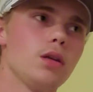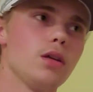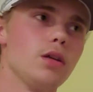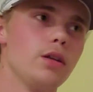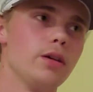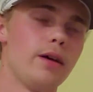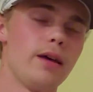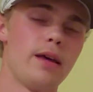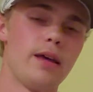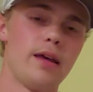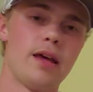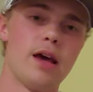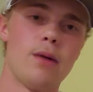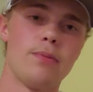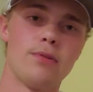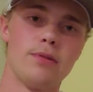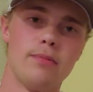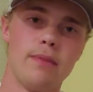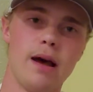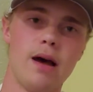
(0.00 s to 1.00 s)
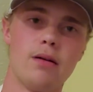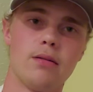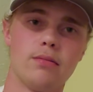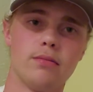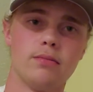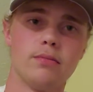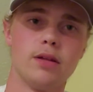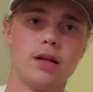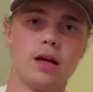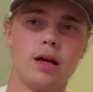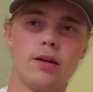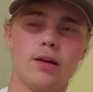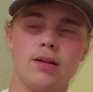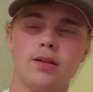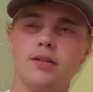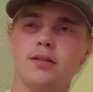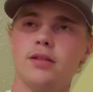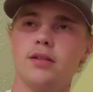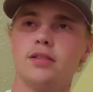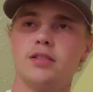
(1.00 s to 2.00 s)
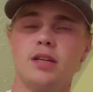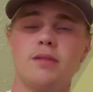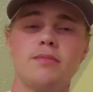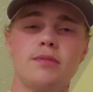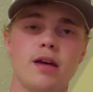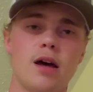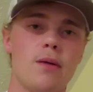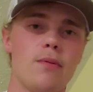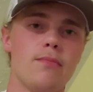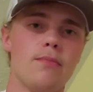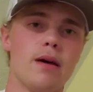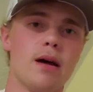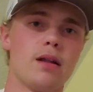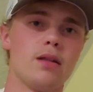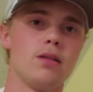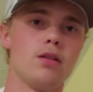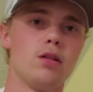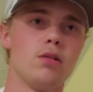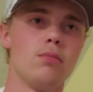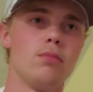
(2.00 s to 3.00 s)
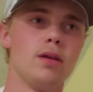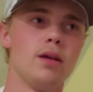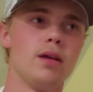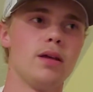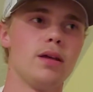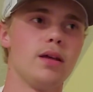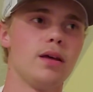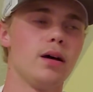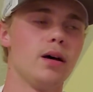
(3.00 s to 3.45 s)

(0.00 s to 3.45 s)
it helped him out. It seemed to help him out a little bit.